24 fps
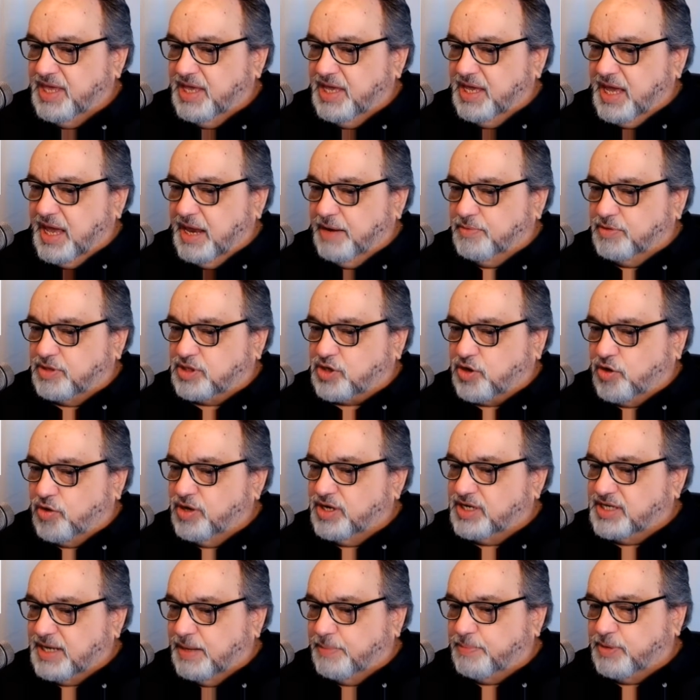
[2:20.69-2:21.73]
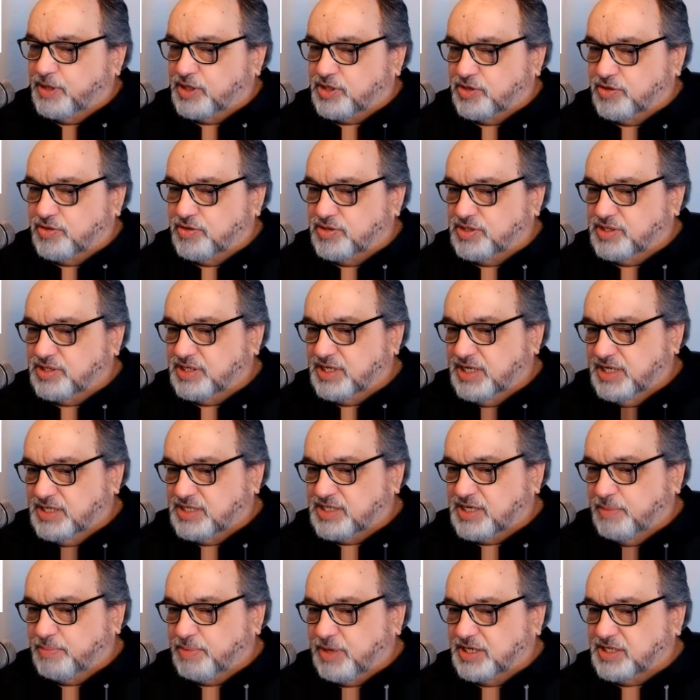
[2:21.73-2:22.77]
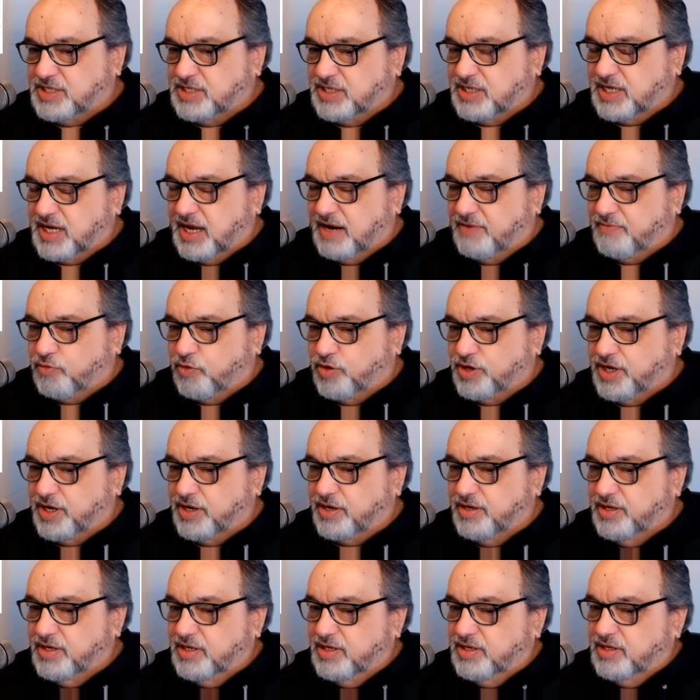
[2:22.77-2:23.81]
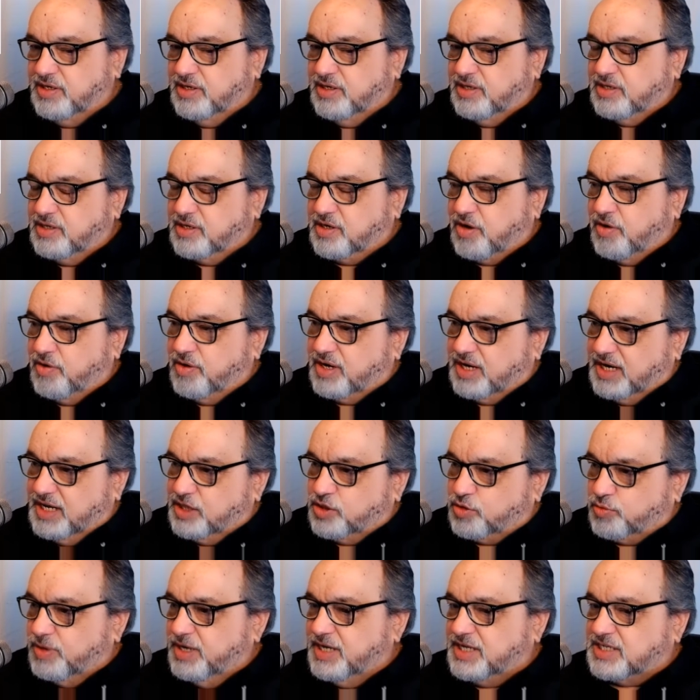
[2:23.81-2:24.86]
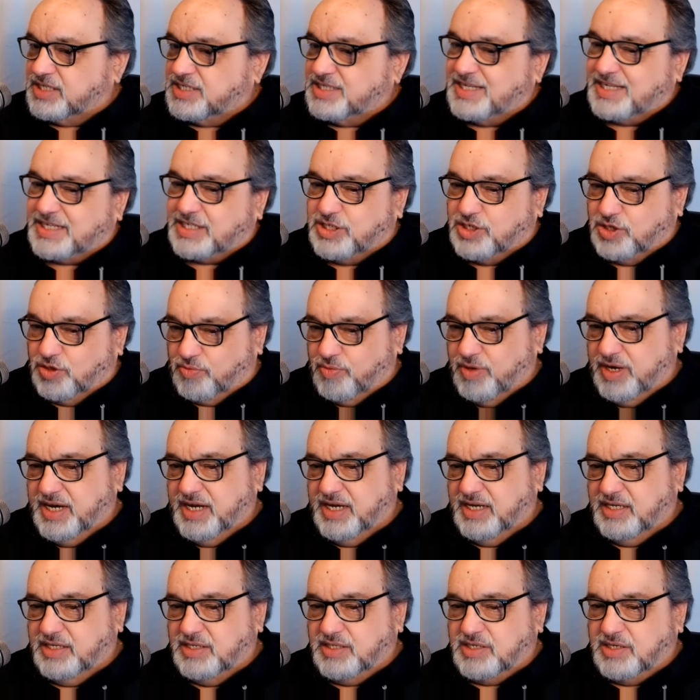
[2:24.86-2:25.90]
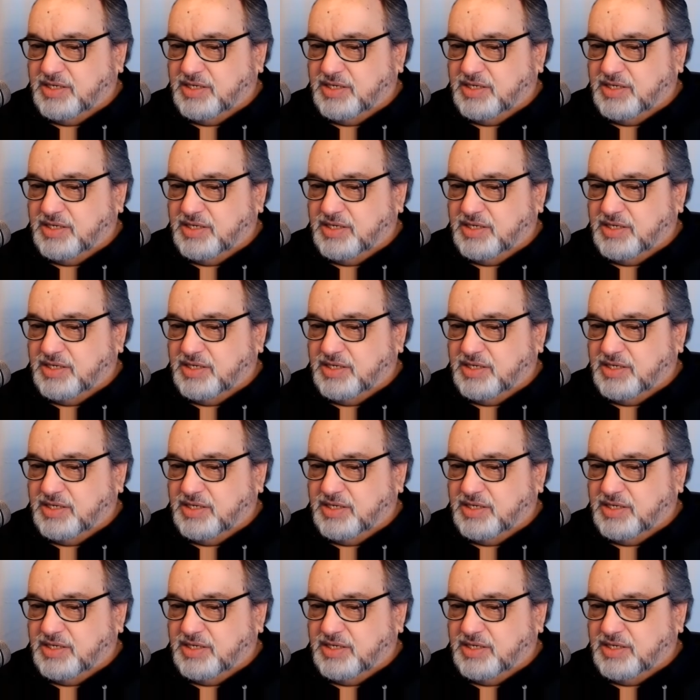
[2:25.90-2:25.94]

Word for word: and with current temperatures in some places in California currently 3 to 6 degrees